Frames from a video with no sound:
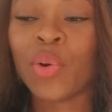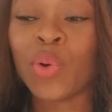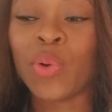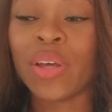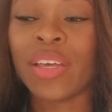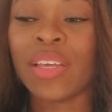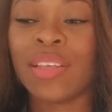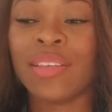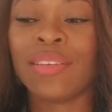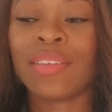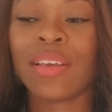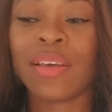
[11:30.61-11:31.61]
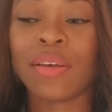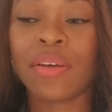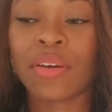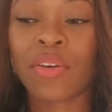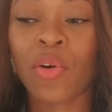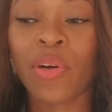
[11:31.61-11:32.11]
who is
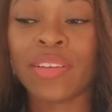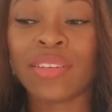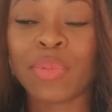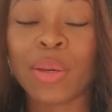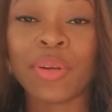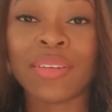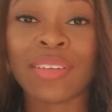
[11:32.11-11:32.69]
going to be able